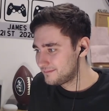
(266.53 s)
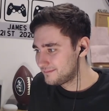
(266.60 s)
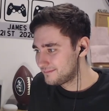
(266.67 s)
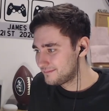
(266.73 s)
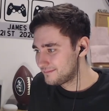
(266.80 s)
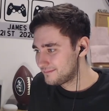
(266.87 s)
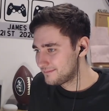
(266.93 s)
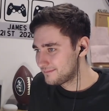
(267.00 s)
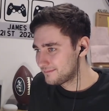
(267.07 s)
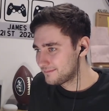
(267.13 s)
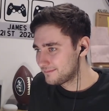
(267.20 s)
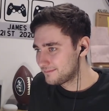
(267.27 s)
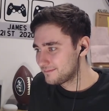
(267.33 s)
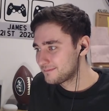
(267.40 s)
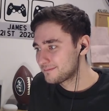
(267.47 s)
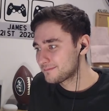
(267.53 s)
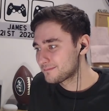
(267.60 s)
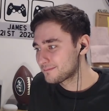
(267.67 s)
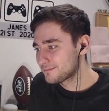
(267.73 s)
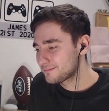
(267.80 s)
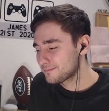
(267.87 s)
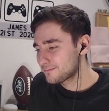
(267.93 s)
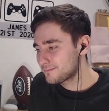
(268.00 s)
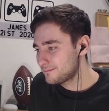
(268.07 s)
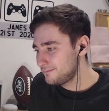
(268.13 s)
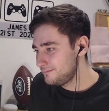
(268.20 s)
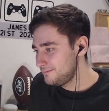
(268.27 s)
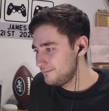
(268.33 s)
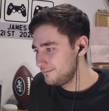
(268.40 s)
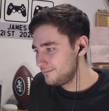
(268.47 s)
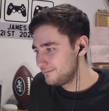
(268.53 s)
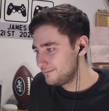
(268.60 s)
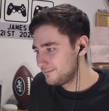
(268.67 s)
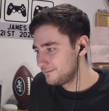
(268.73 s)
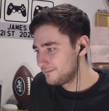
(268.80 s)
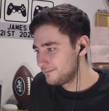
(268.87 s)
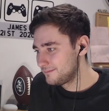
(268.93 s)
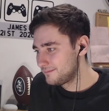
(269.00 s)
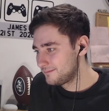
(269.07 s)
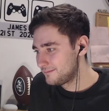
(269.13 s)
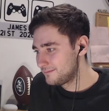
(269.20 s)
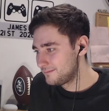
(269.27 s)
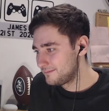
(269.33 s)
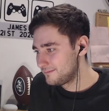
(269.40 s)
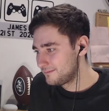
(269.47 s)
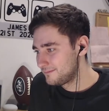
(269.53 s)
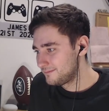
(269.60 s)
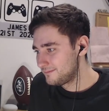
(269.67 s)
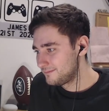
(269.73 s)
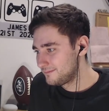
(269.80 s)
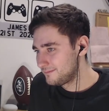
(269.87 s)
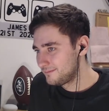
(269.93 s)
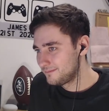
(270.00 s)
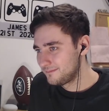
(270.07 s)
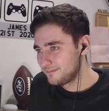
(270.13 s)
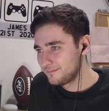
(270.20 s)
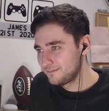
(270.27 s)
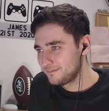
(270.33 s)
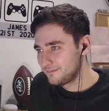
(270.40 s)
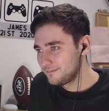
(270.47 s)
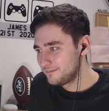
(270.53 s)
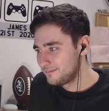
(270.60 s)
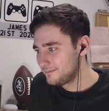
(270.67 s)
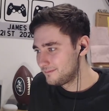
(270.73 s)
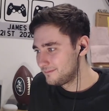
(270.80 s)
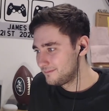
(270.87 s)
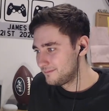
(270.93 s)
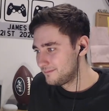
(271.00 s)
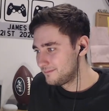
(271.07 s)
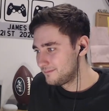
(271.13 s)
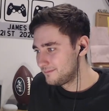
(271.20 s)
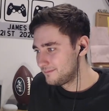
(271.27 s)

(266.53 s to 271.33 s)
No one is speaking in this clip.